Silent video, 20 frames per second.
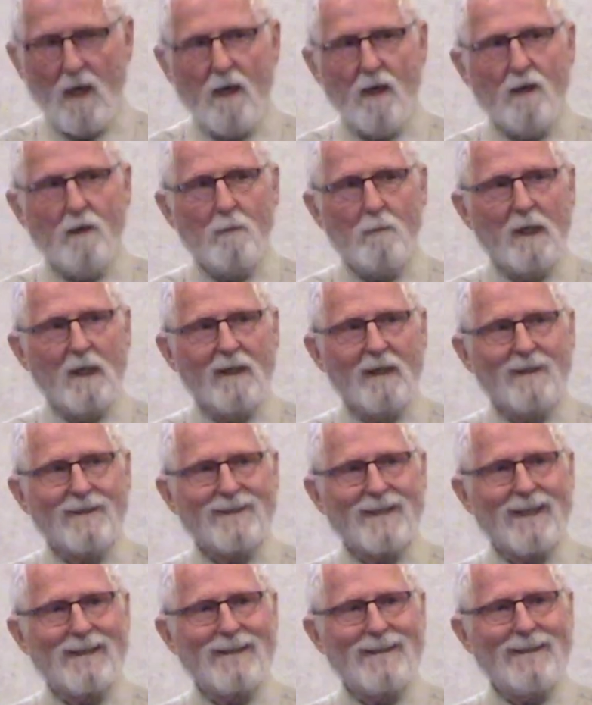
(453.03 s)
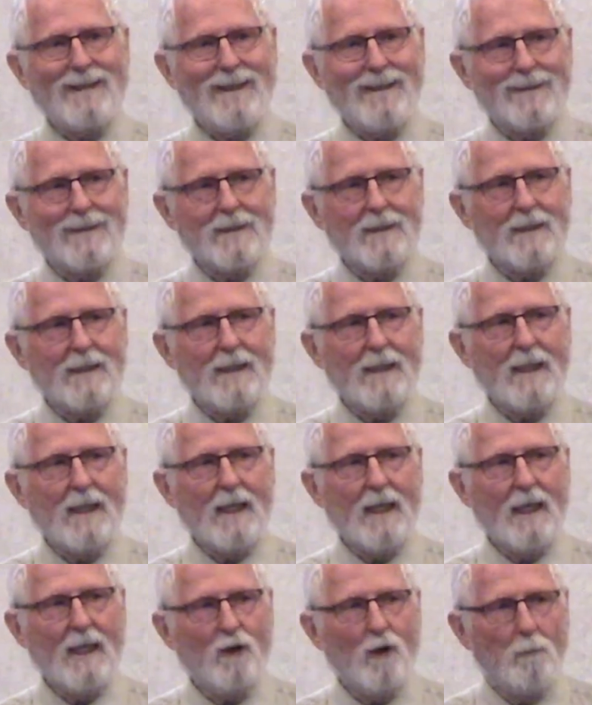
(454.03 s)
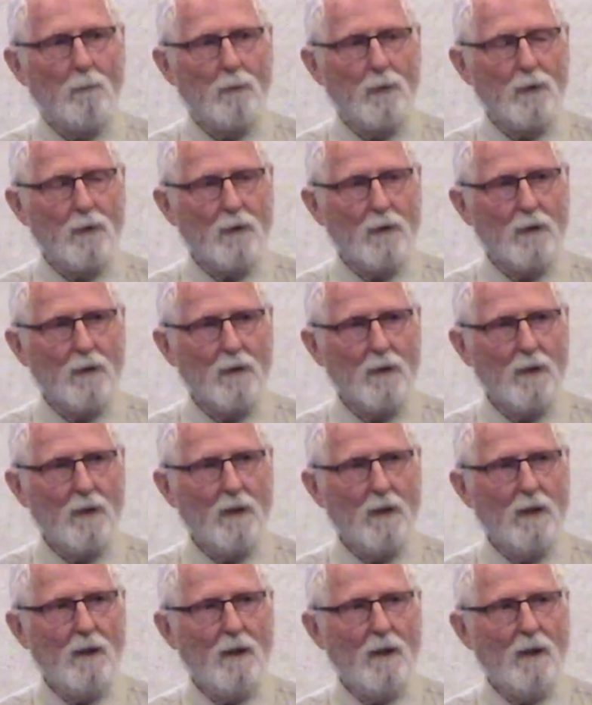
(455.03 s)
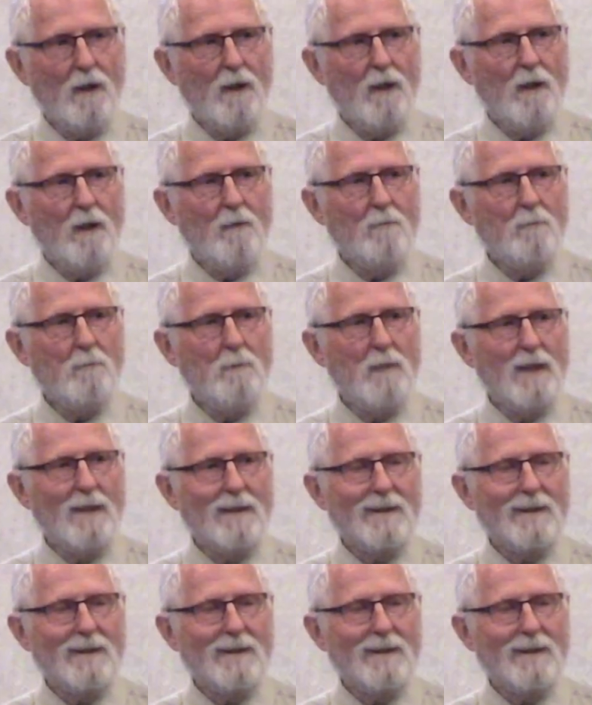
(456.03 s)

because I can't help but